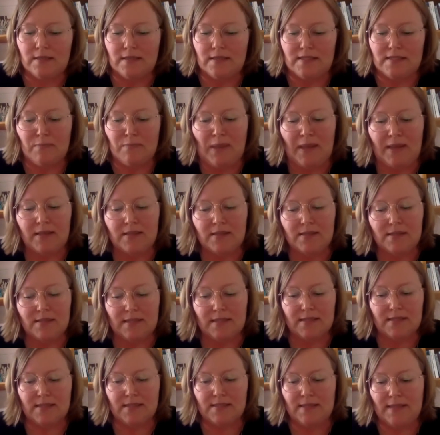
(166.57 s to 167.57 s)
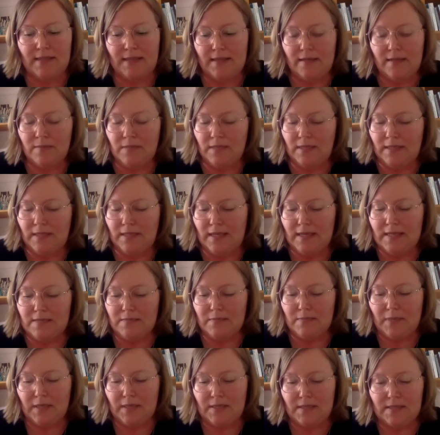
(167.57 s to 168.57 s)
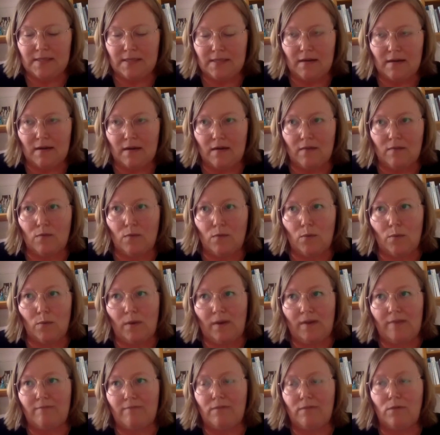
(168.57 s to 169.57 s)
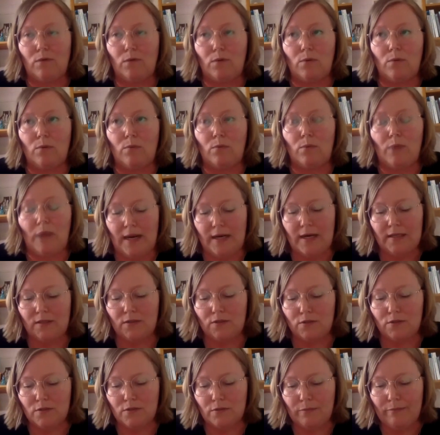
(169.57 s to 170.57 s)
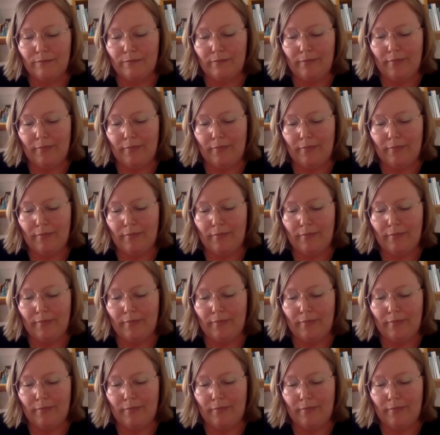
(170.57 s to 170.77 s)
aspects and sustainability aspects were valued.